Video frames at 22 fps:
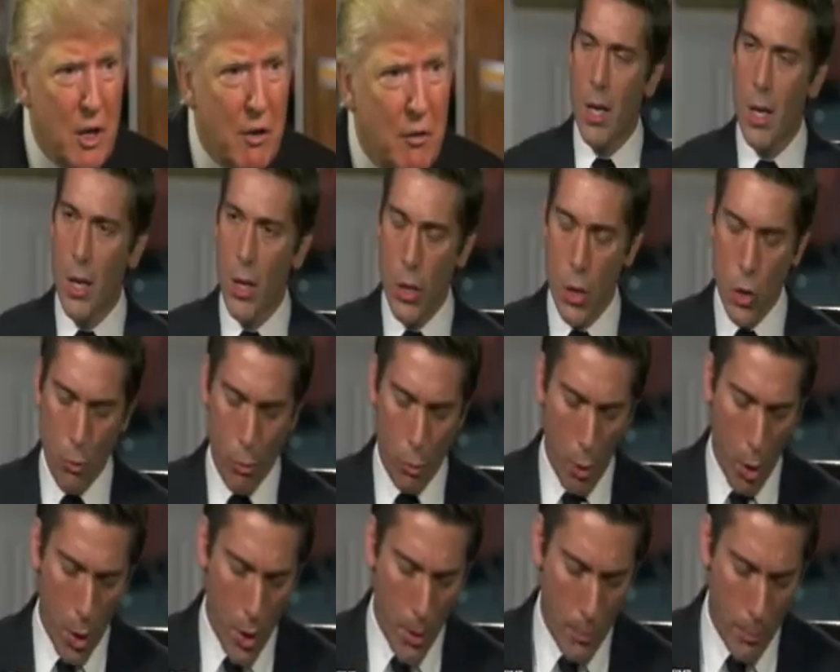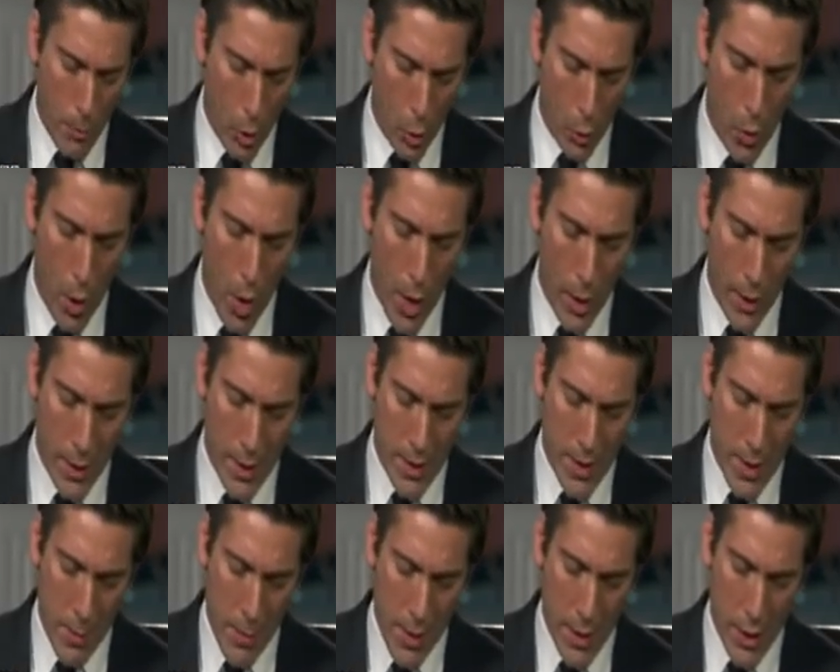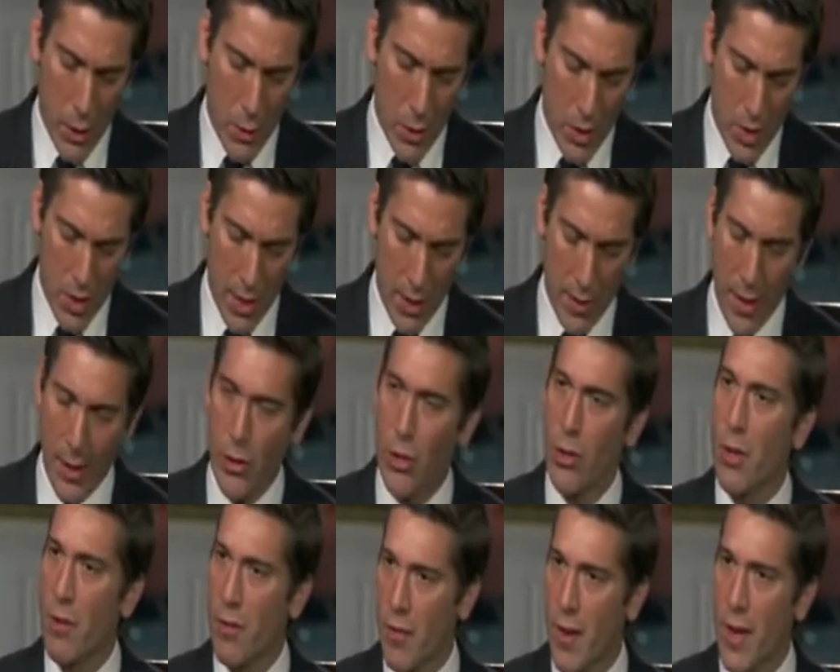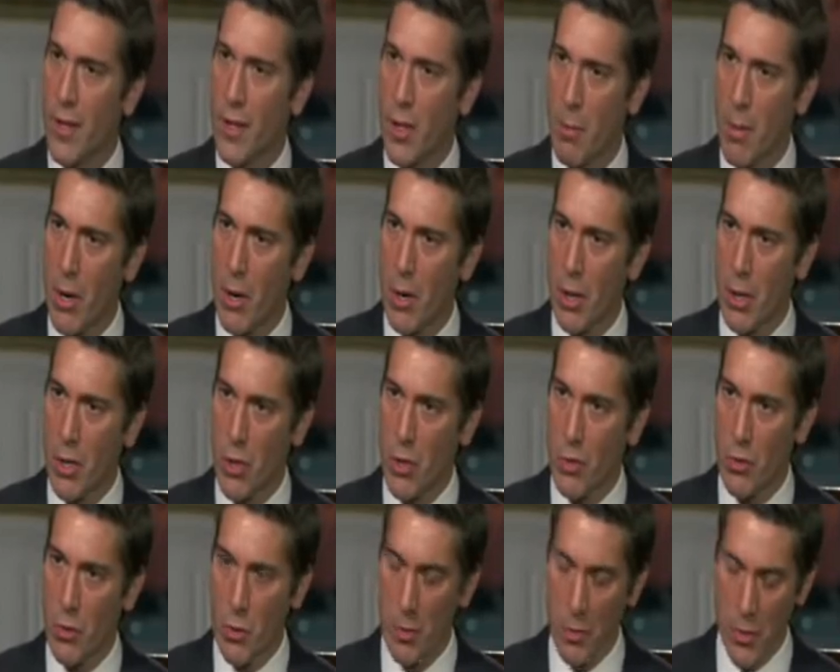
You brought up Iraq and something you said that could affect American troops